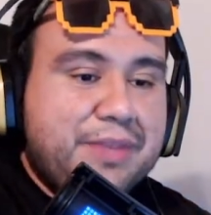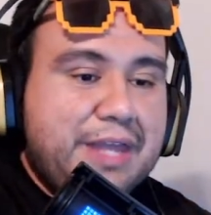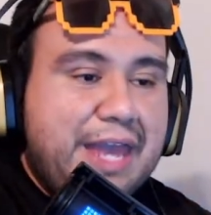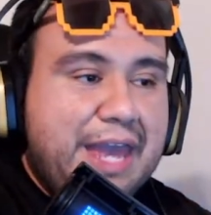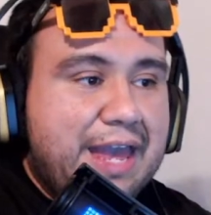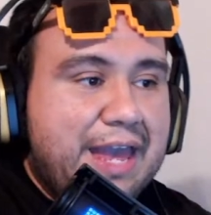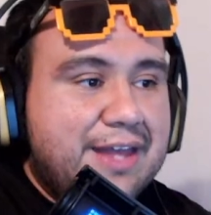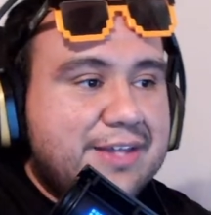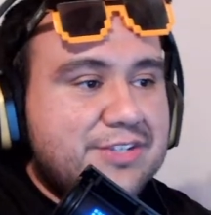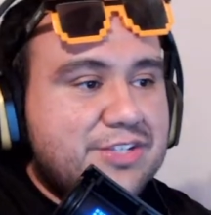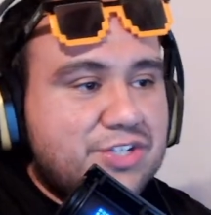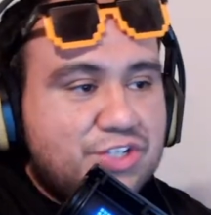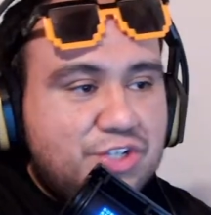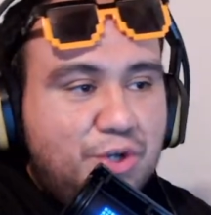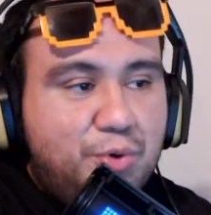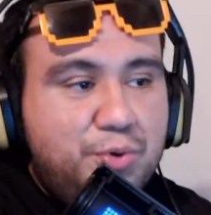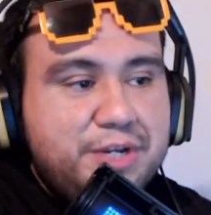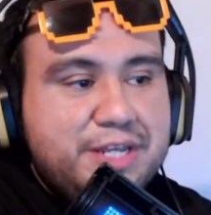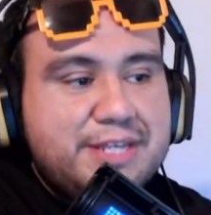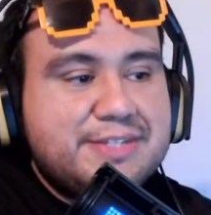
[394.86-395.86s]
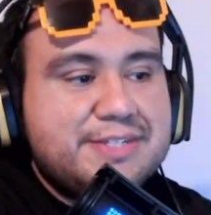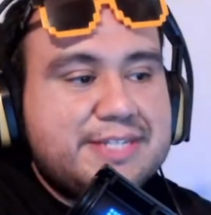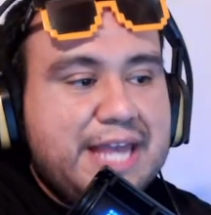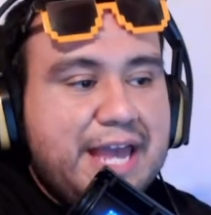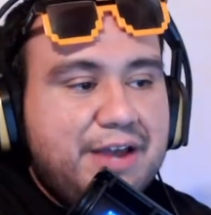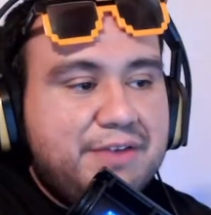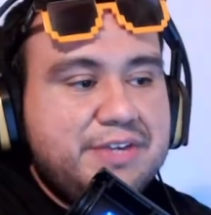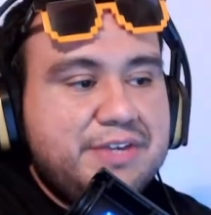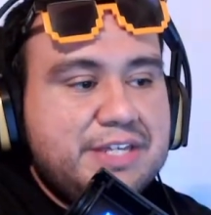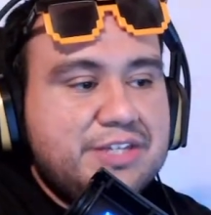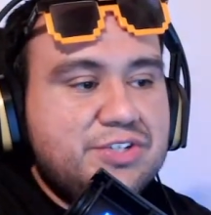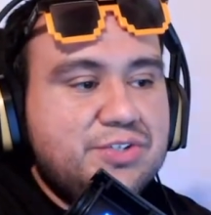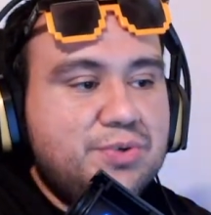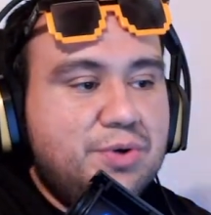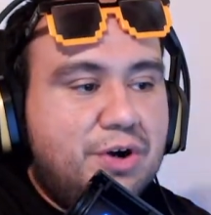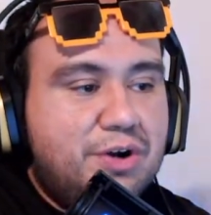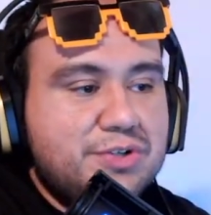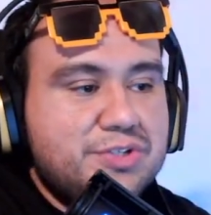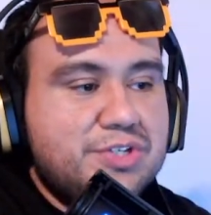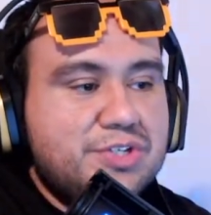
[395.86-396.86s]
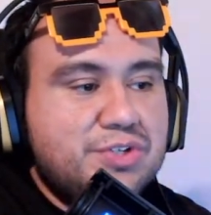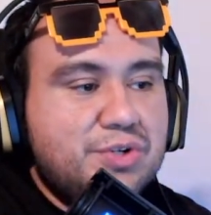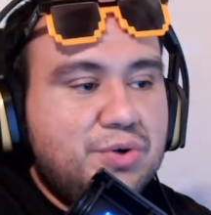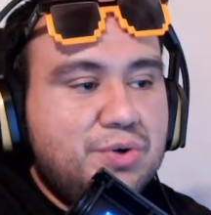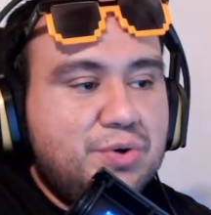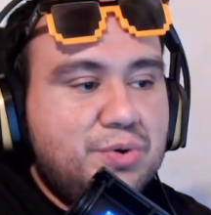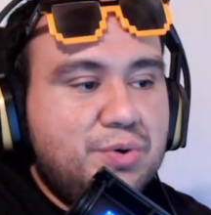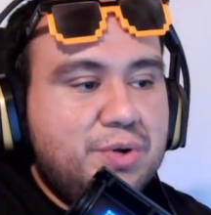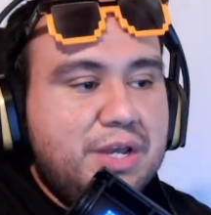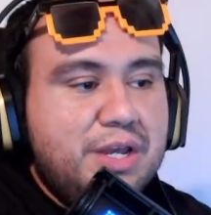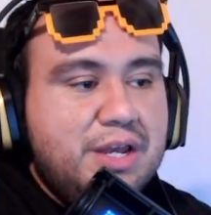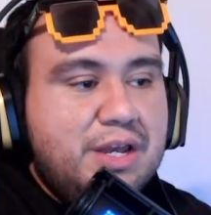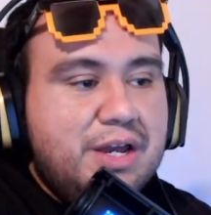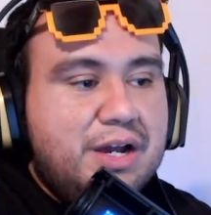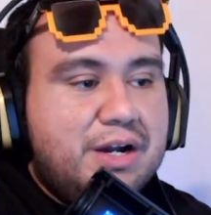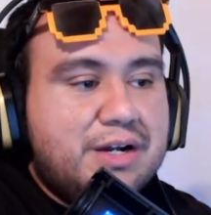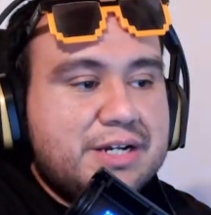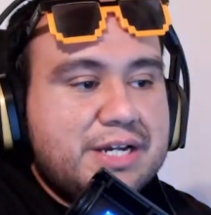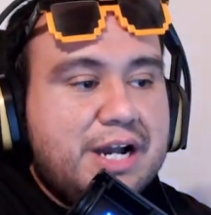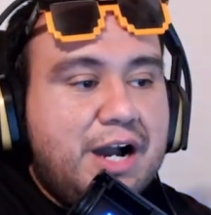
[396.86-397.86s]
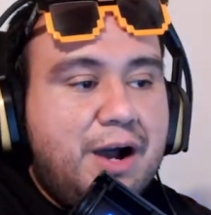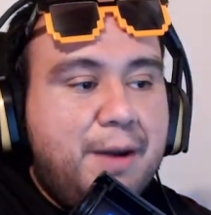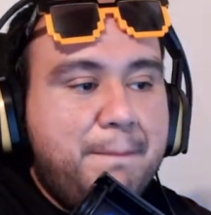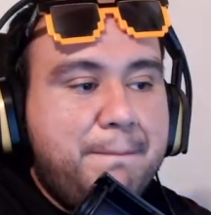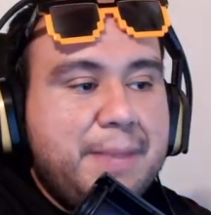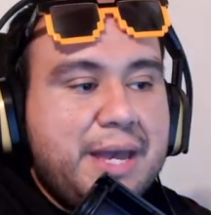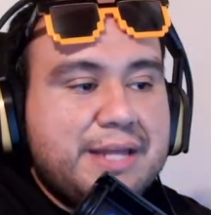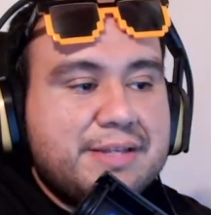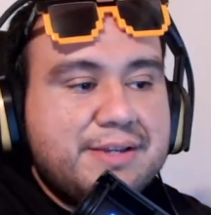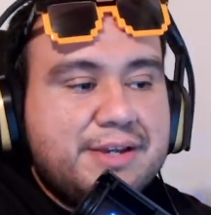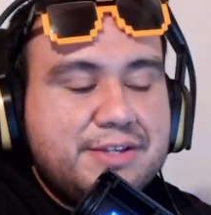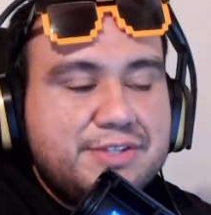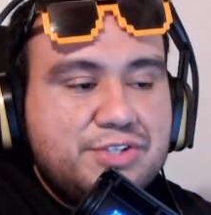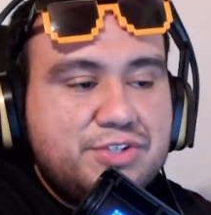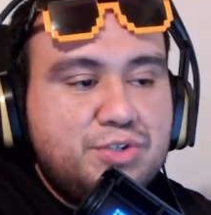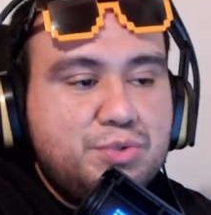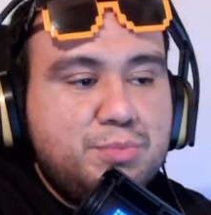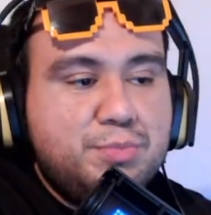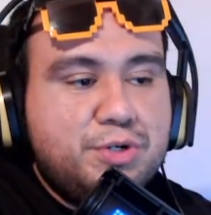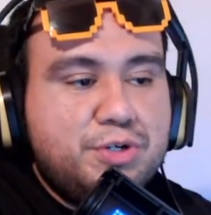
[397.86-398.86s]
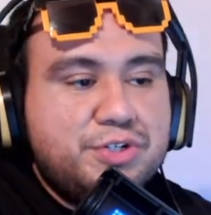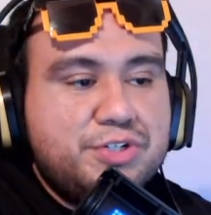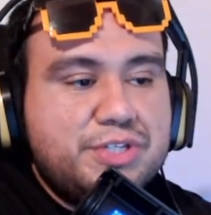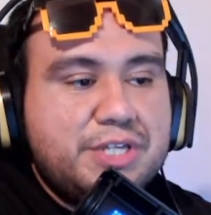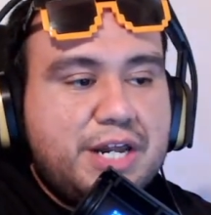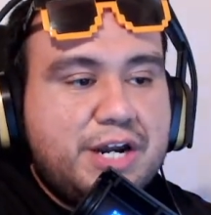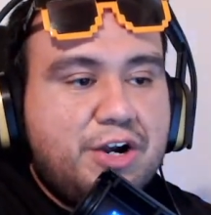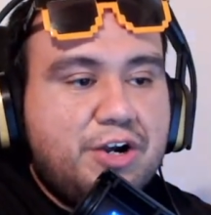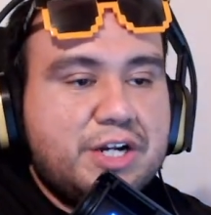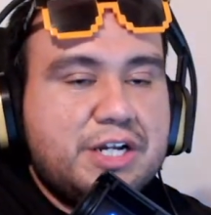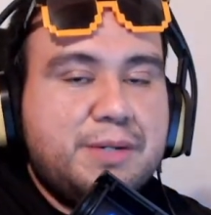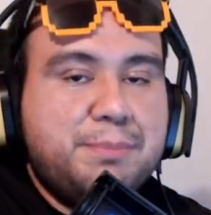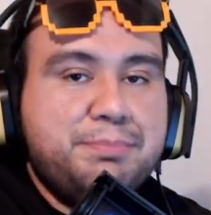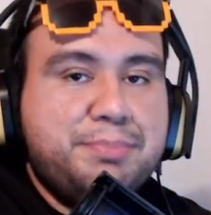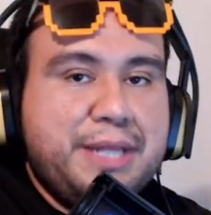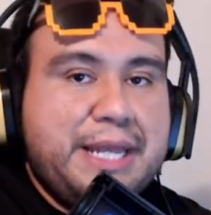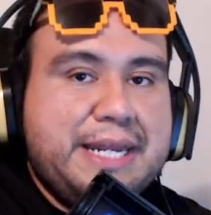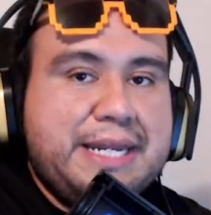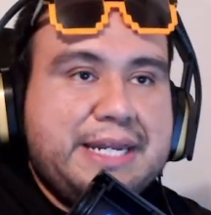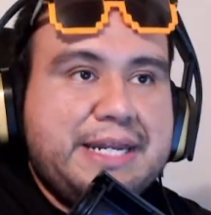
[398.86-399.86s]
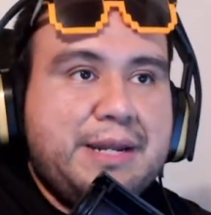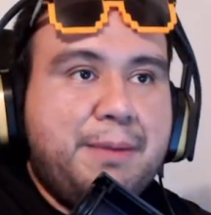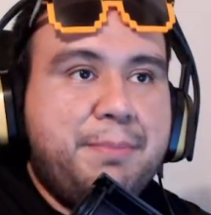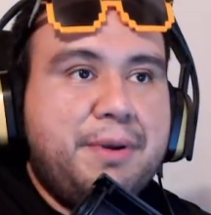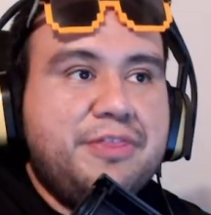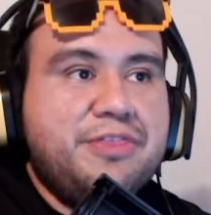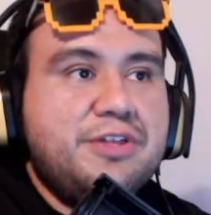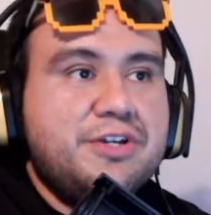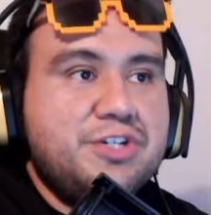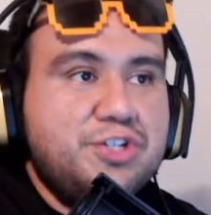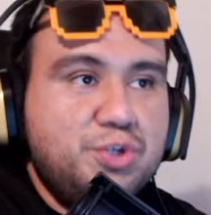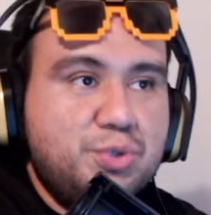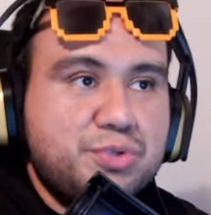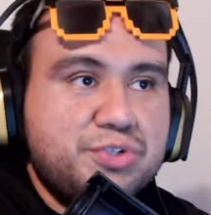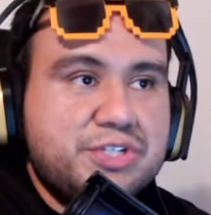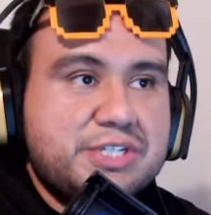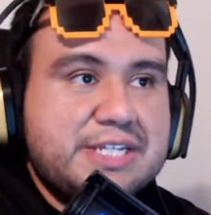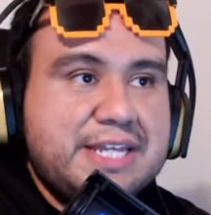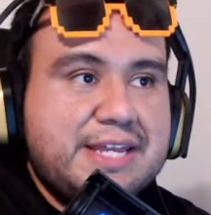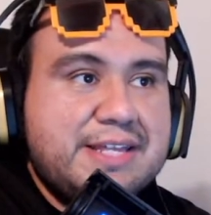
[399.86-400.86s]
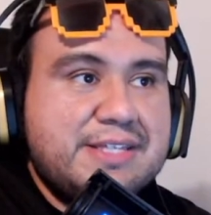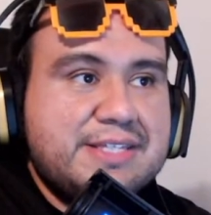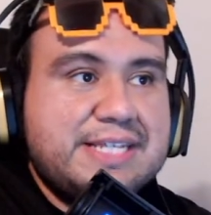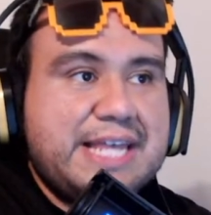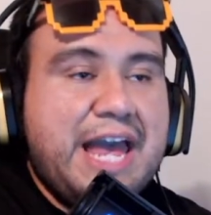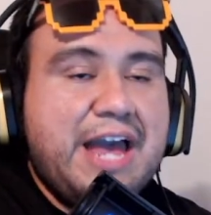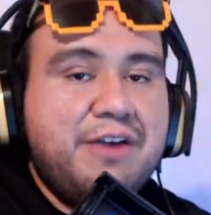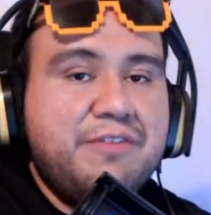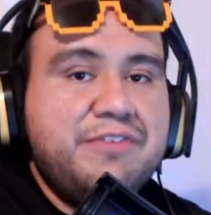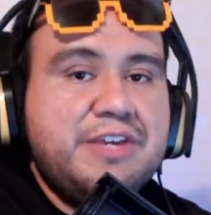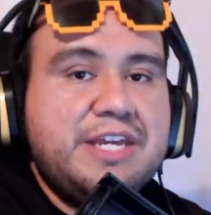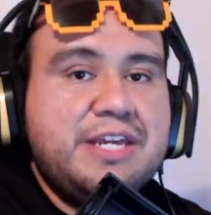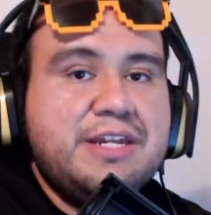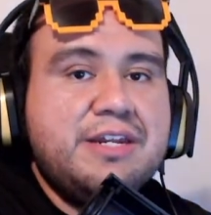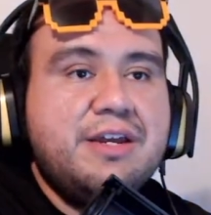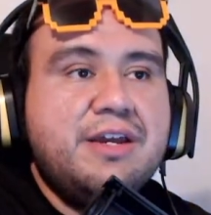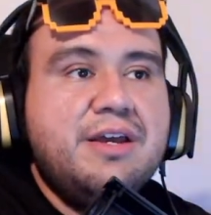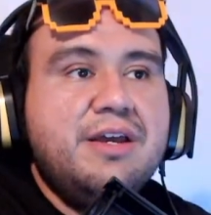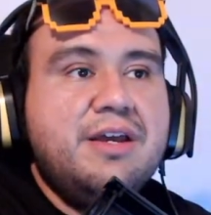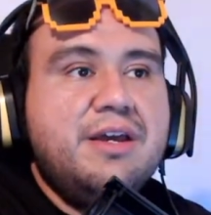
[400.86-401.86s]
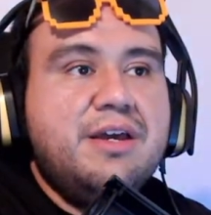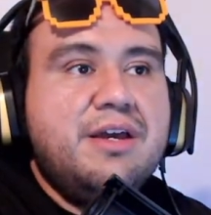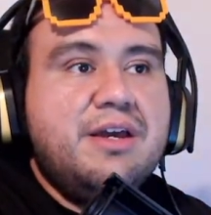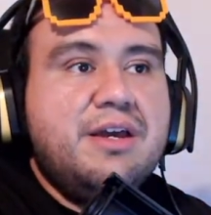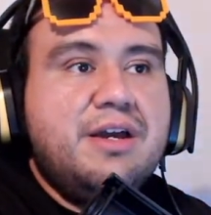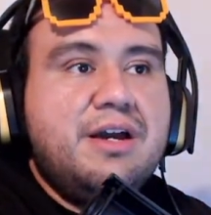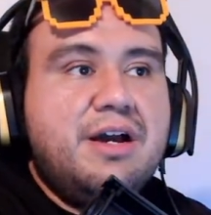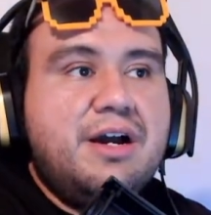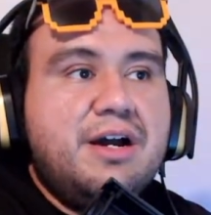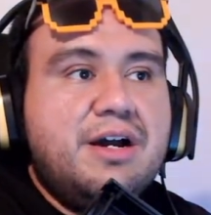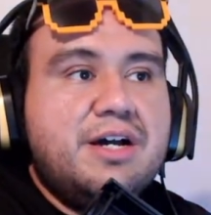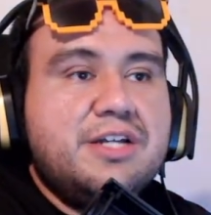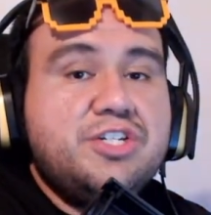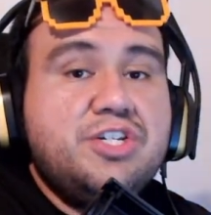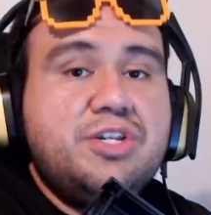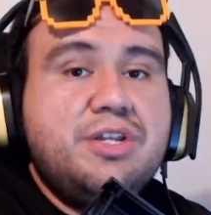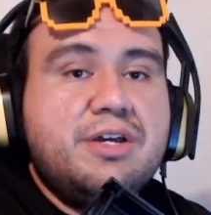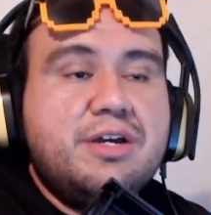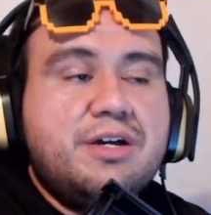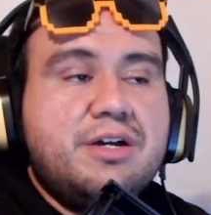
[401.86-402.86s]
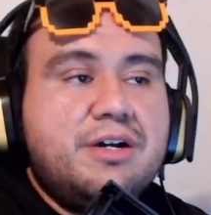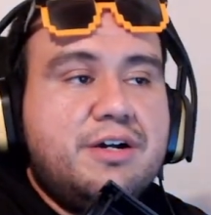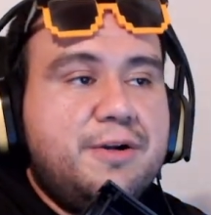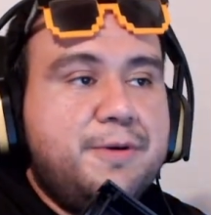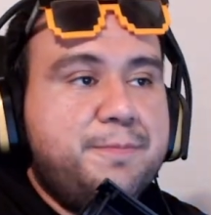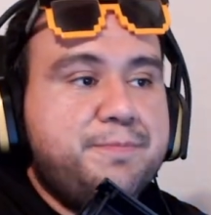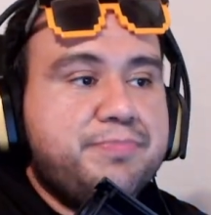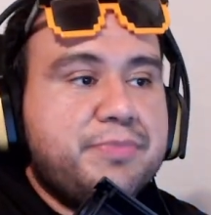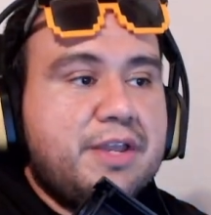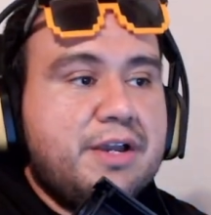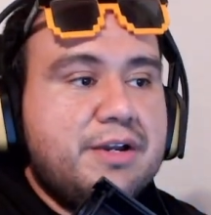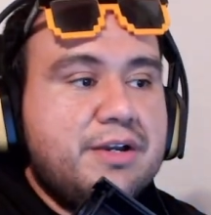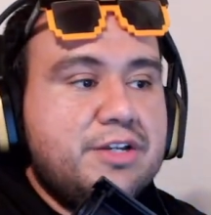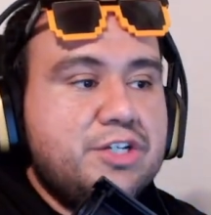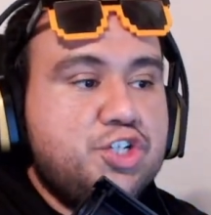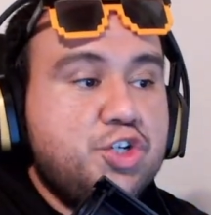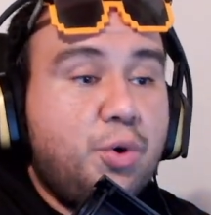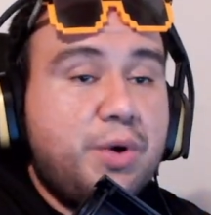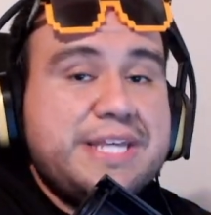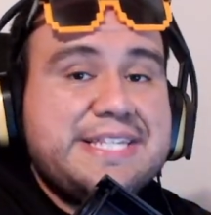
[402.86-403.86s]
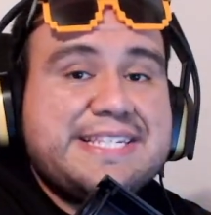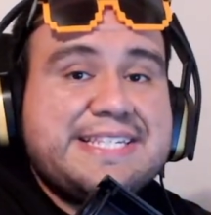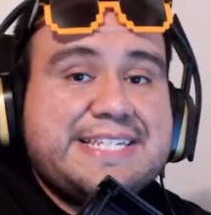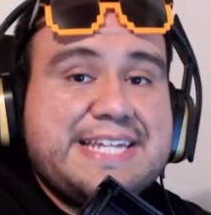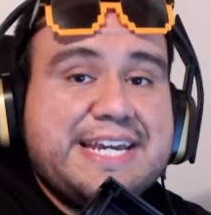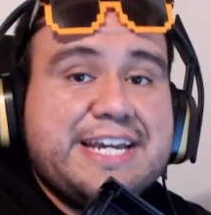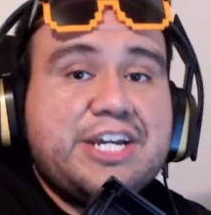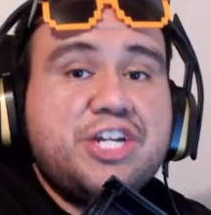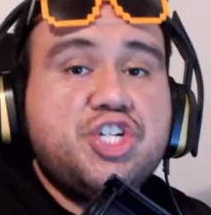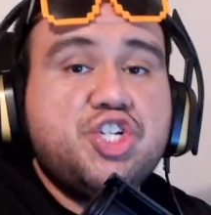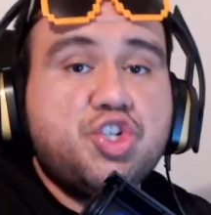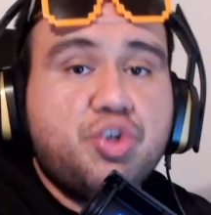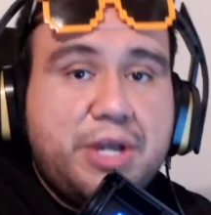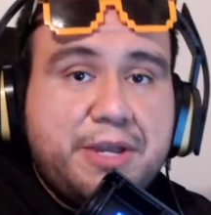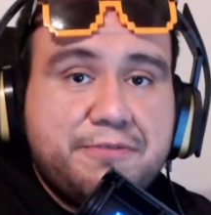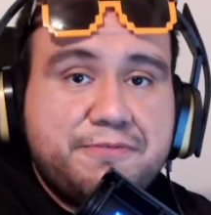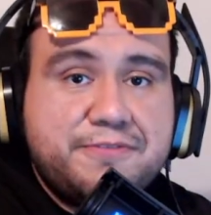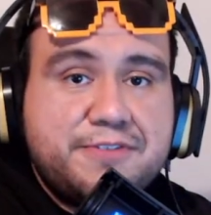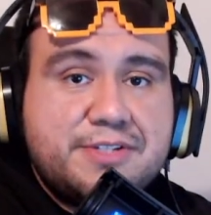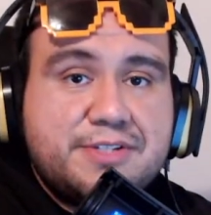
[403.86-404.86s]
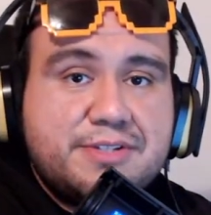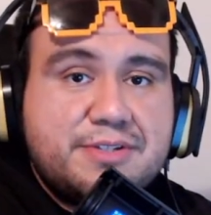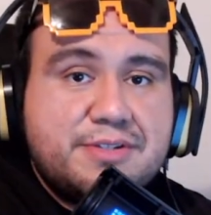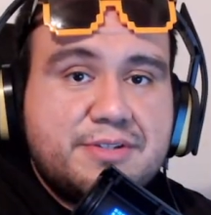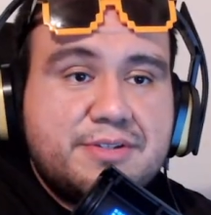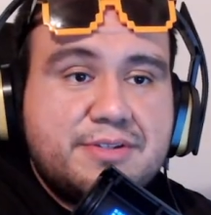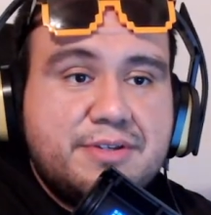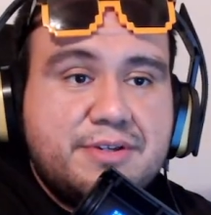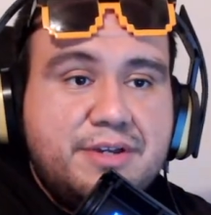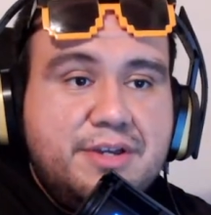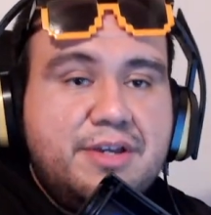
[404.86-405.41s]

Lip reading: and Sony is having to also combat consumers that are complaining about the DualSense having a joystick drifts.